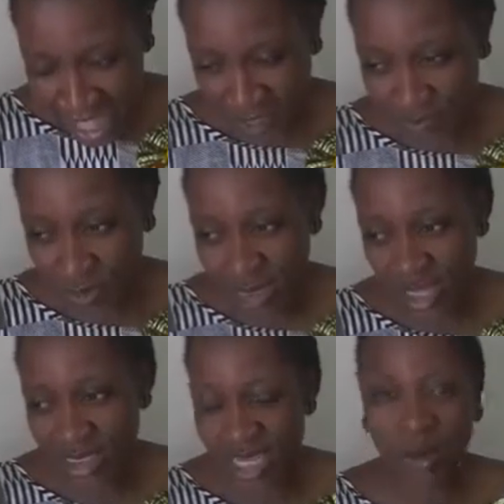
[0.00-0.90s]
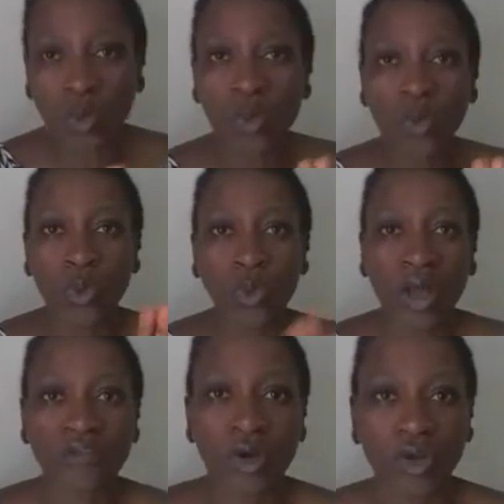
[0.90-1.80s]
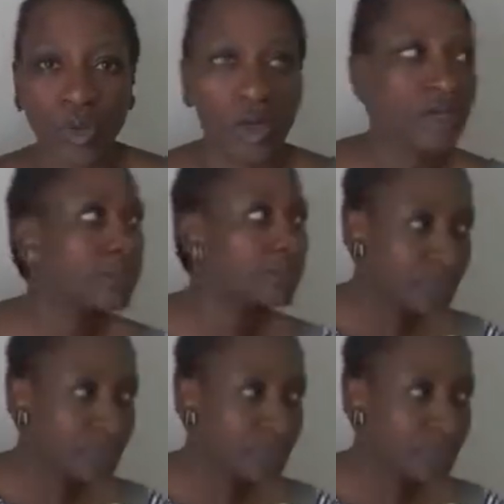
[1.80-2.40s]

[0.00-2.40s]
Have you heard that? Oh, I've got a good one.